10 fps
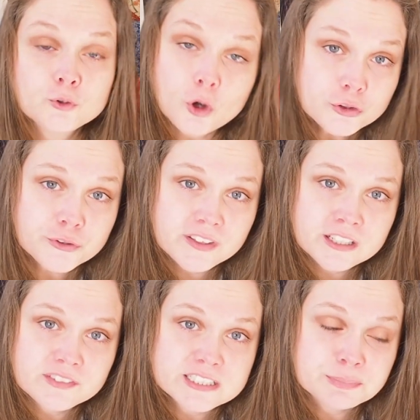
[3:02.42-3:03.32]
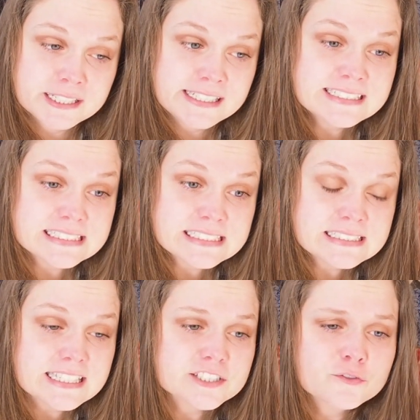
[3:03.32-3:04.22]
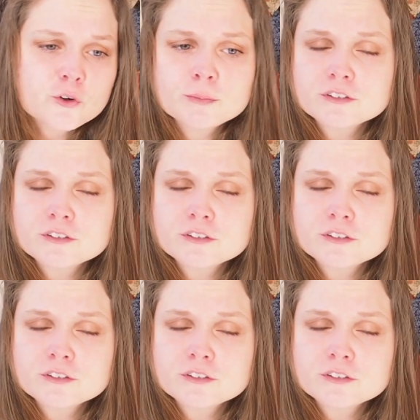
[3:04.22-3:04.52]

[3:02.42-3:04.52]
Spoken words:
could also think of these planning scenes as a form